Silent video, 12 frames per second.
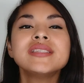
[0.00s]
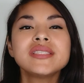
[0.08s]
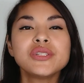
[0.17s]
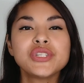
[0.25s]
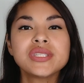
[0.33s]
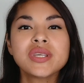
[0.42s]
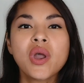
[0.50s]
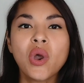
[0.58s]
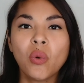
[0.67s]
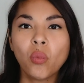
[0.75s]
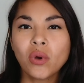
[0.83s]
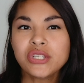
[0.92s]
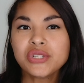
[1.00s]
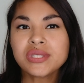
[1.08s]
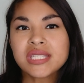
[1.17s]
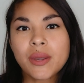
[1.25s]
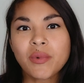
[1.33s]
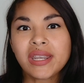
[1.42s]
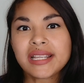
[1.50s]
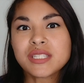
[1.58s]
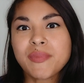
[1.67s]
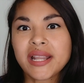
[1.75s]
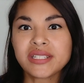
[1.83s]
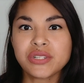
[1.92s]
such as what should someone
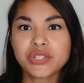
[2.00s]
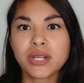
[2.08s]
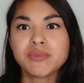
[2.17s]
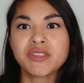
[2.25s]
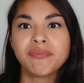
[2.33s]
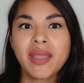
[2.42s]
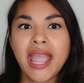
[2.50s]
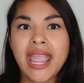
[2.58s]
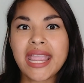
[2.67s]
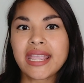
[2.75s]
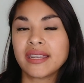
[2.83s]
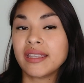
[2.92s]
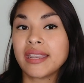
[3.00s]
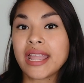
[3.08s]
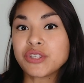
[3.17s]
expect in terms of pay in an